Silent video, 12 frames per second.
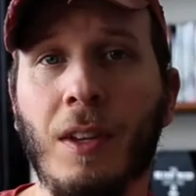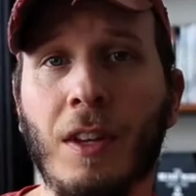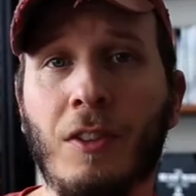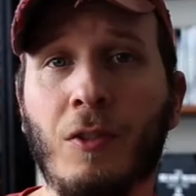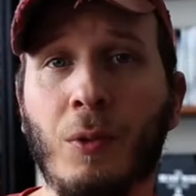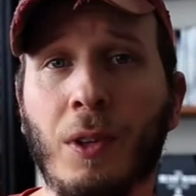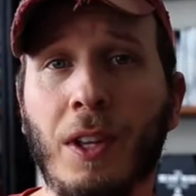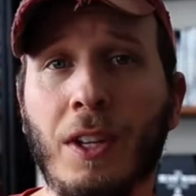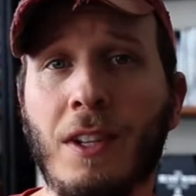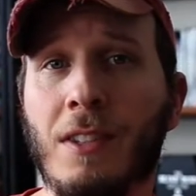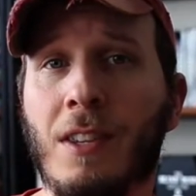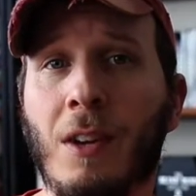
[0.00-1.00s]
It's really
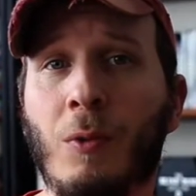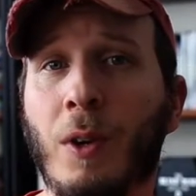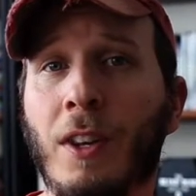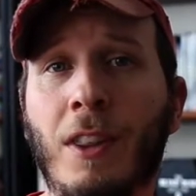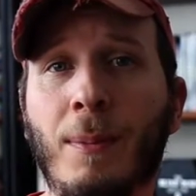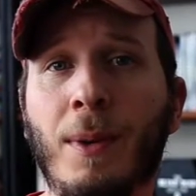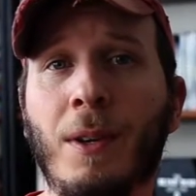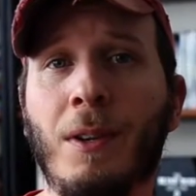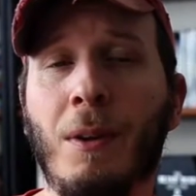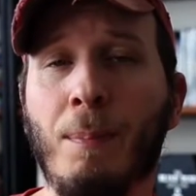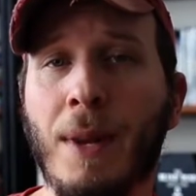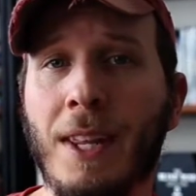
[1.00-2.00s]
just a
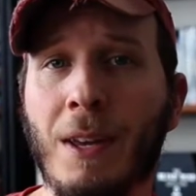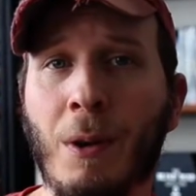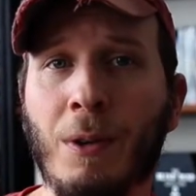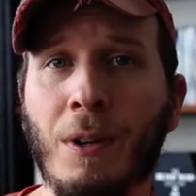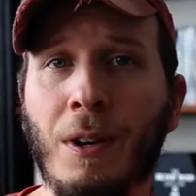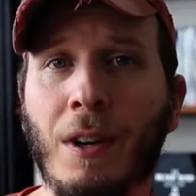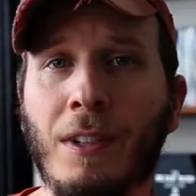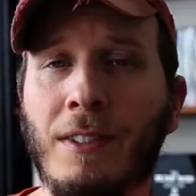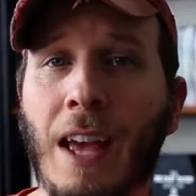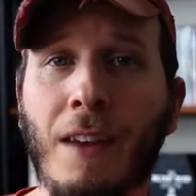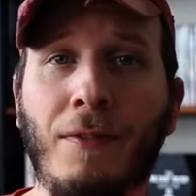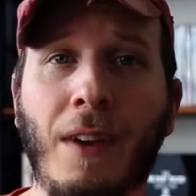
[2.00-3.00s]
run-of-the-mill, mediocre,
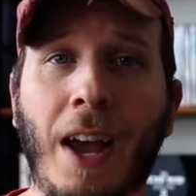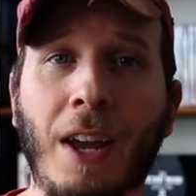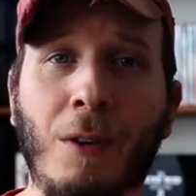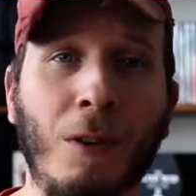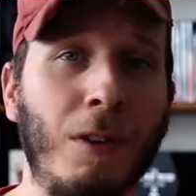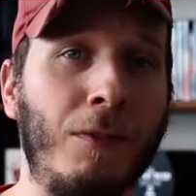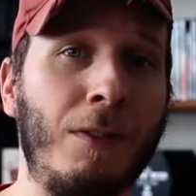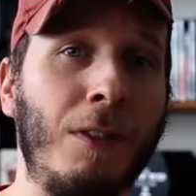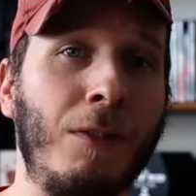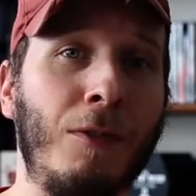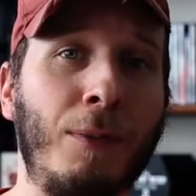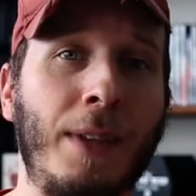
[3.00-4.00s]
sci-fi horror
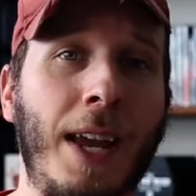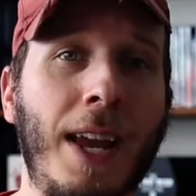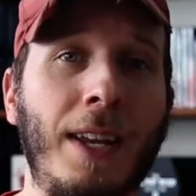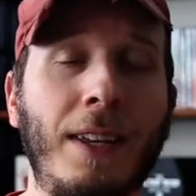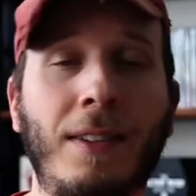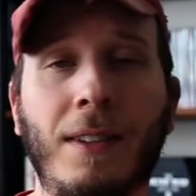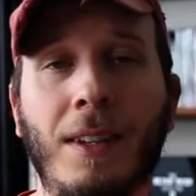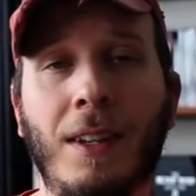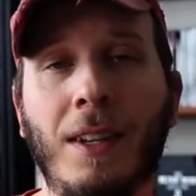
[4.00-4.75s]
film from the eighties.